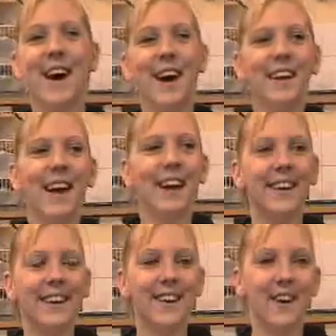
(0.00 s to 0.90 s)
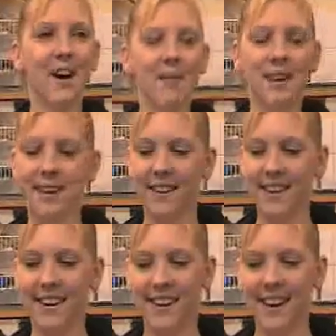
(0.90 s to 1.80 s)
And like, you know, I mean,
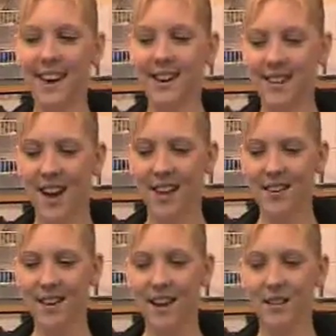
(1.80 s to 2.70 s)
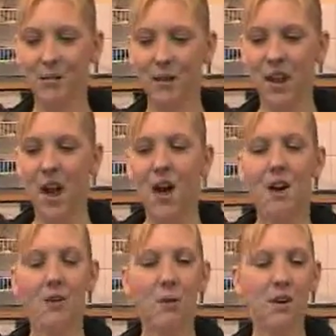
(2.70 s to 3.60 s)
it is hard, and like,
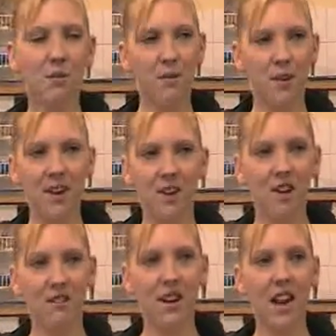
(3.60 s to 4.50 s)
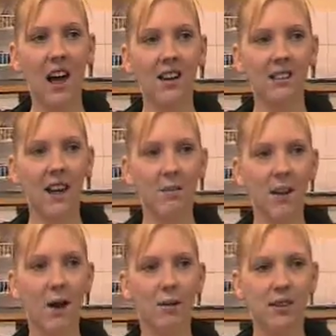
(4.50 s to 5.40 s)
when you're 15 you don't realise. I
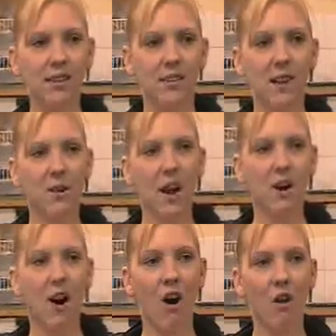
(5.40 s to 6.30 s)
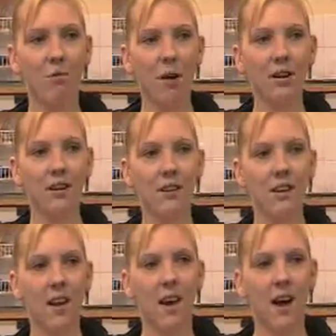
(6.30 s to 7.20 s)
mean, I was 16 when I caught on pregnant,
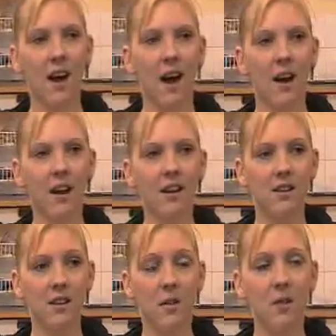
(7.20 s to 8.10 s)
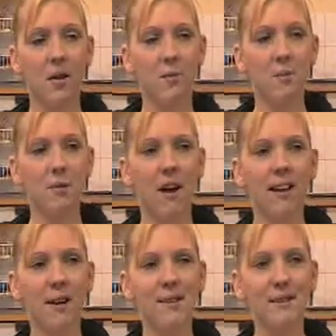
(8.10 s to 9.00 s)
and if I remember
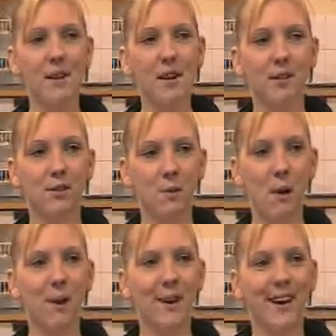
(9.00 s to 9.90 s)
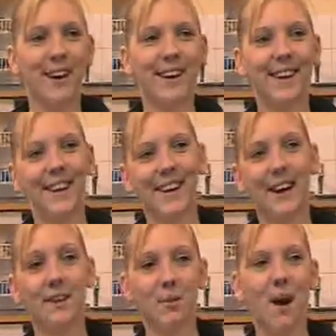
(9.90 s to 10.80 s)
rightly, I was living in squalor,
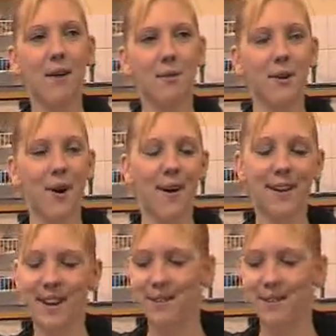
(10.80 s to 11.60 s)
is what I would call it.